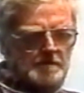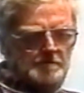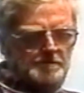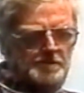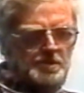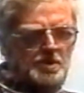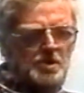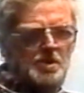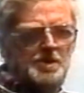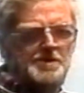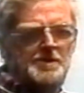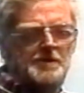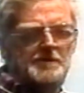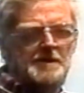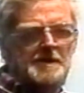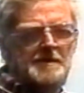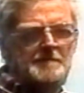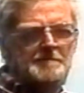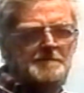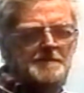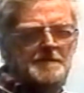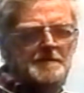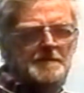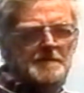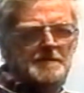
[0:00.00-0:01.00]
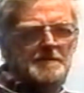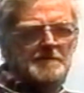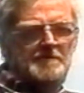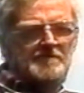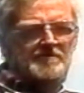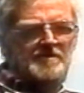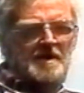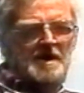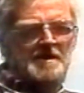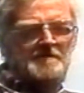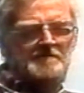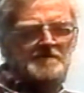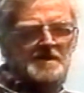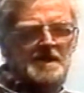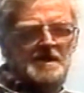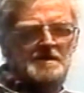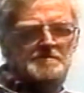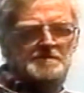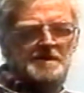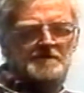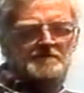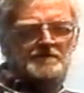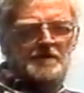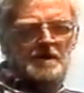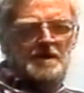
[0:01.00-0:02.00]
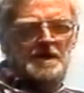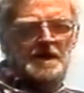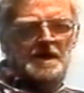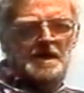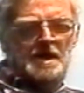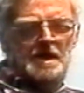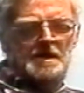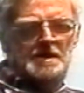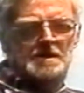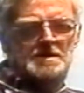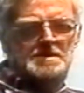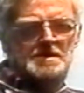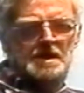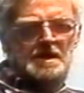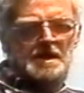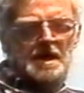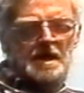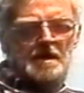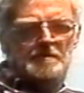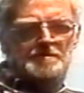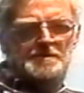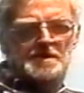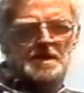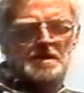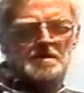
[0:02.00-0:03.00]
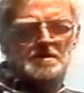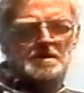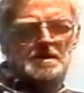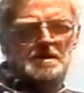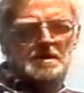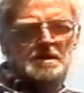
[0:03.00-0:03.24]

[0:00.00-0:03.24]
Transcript: broke a rib 5 days before I got into Cape Town,